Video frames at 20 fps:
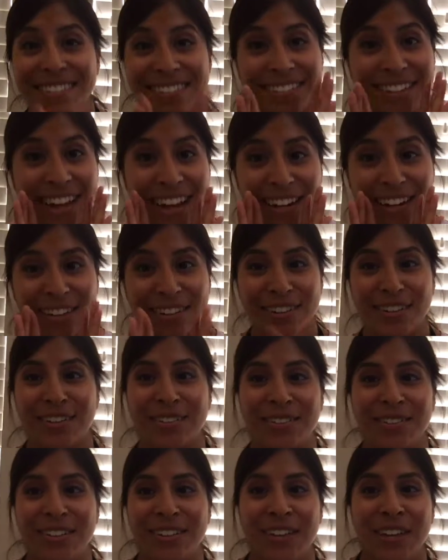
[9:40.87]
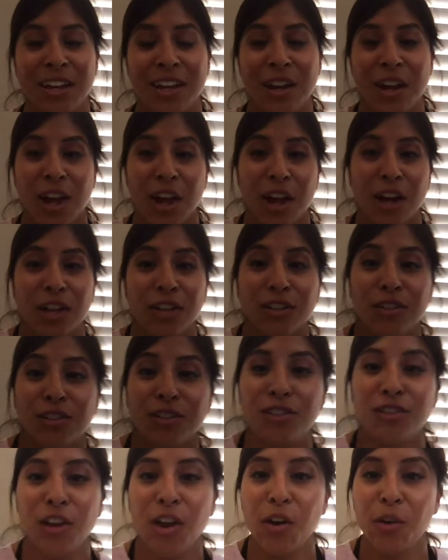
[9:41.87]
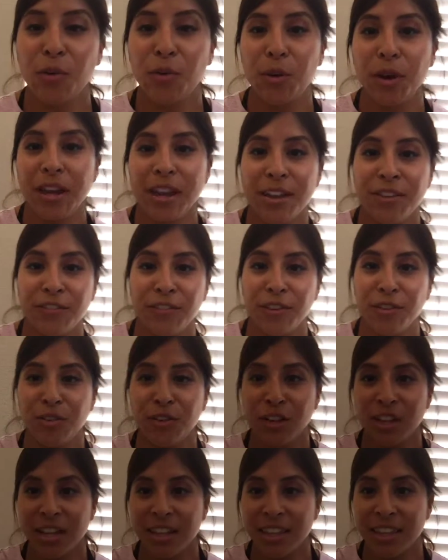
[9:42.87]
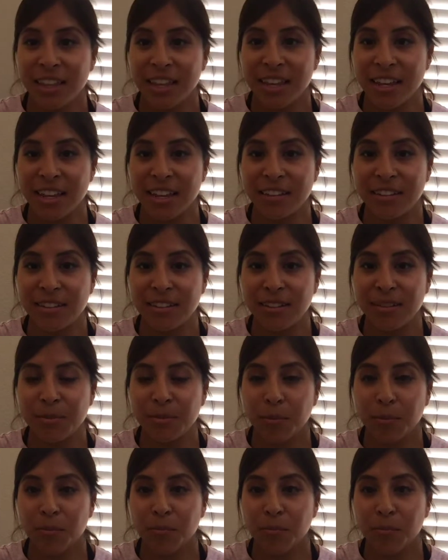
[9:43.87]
Side note. So if you look at these